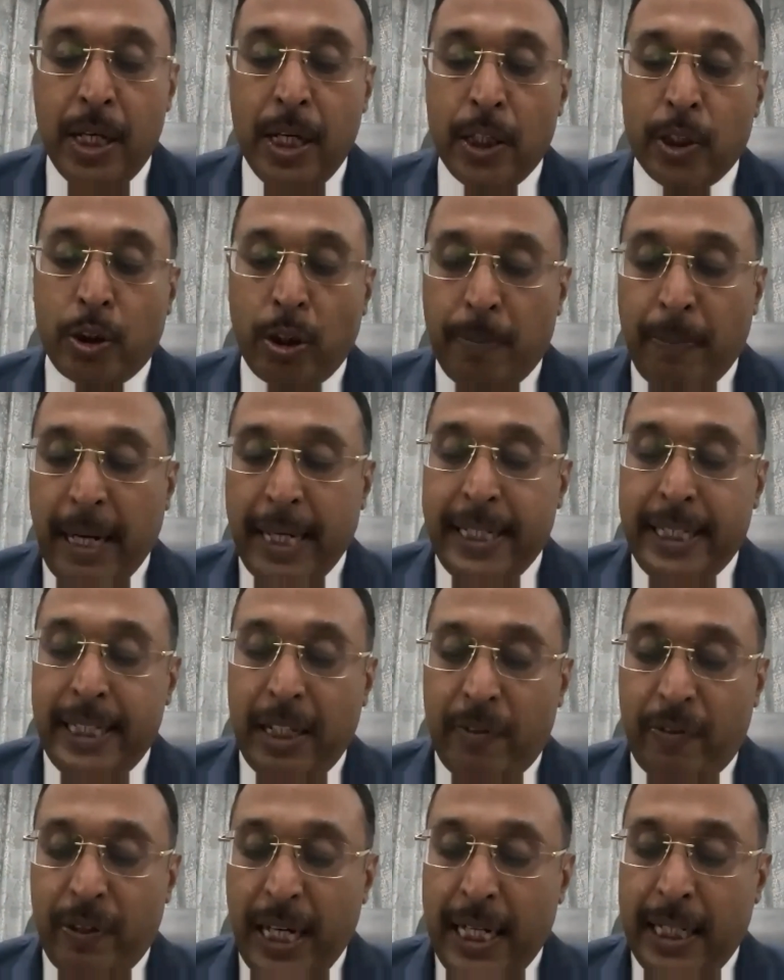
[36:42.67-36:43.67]
So, my
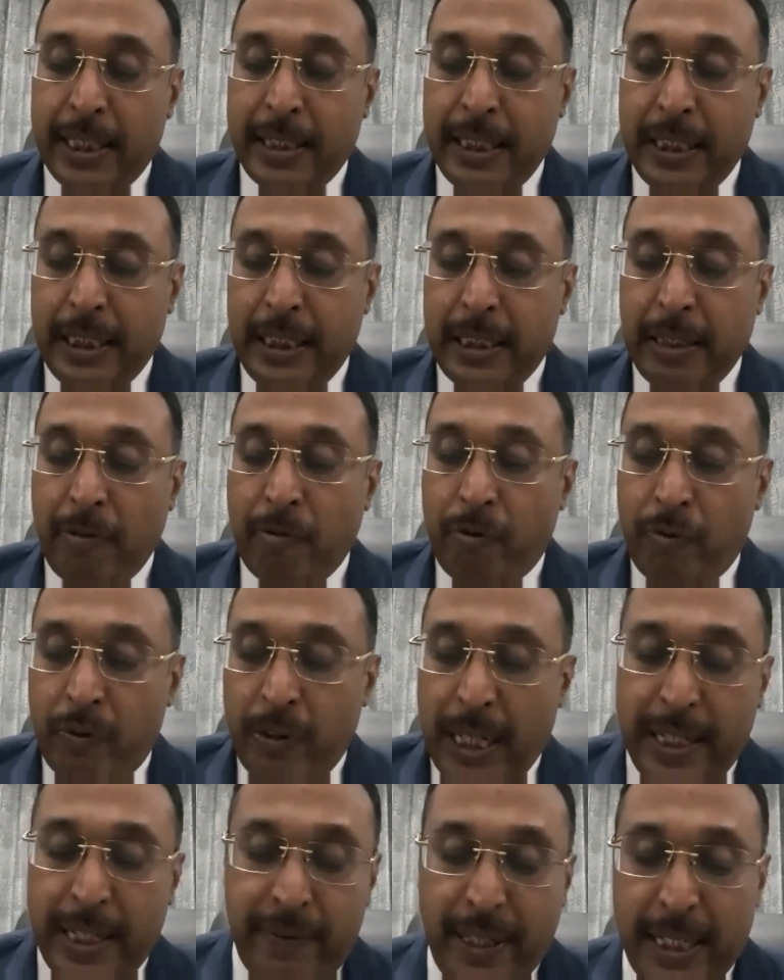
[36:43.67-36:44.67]
dear friend, this is a
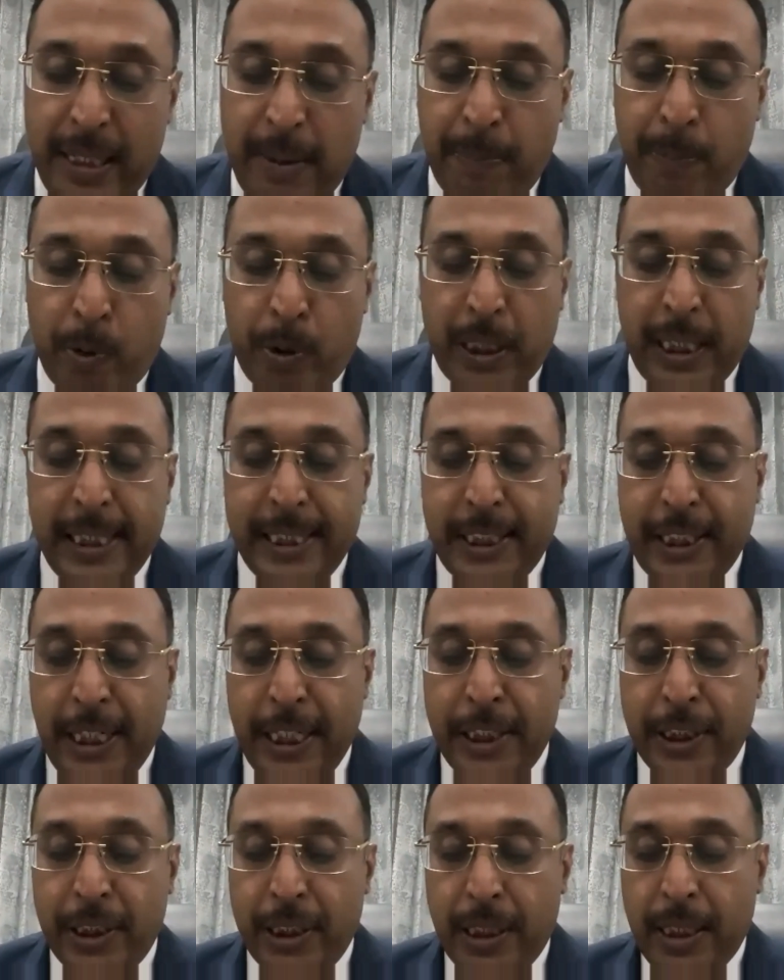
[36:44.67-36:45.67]
very, very important
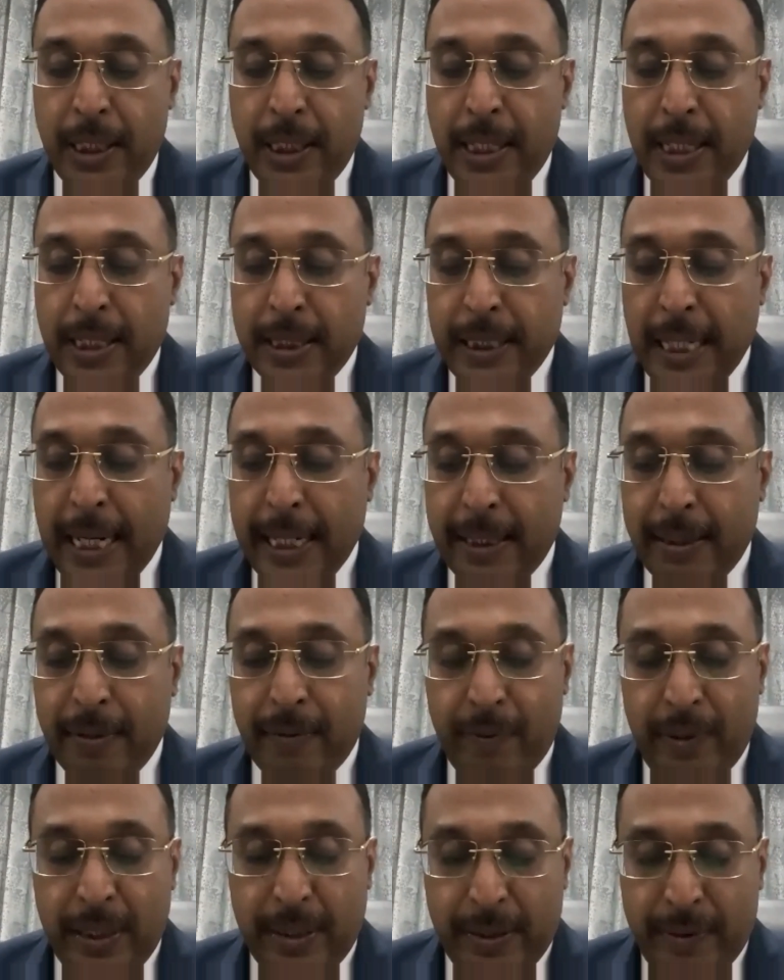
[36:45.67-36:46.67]
change that
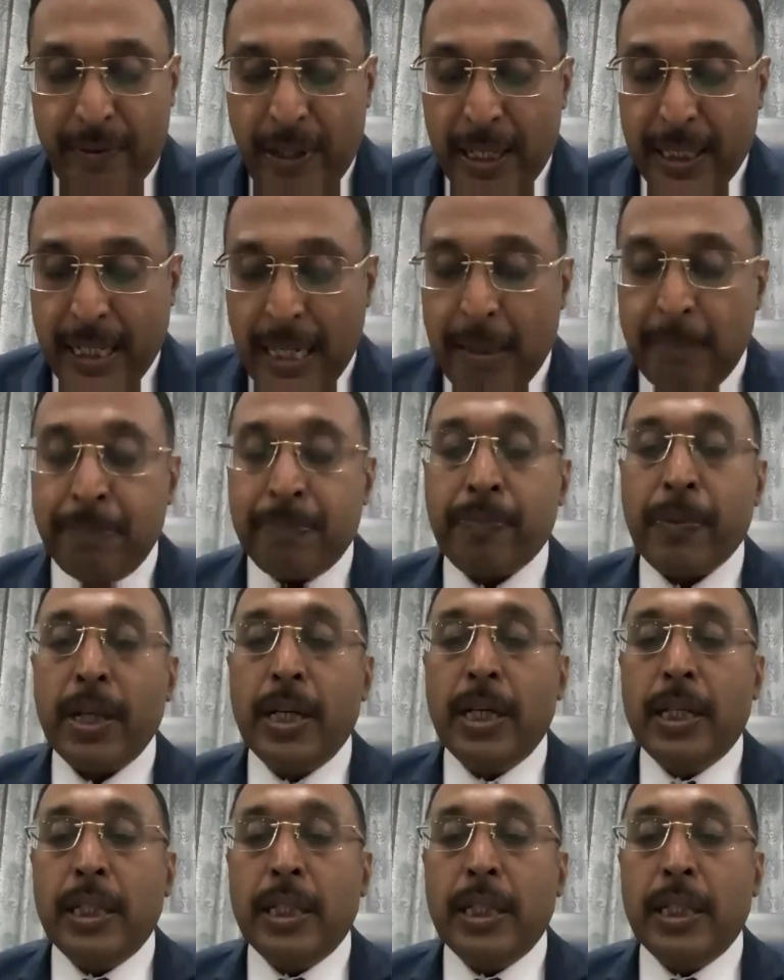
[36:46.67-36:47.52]
it will come.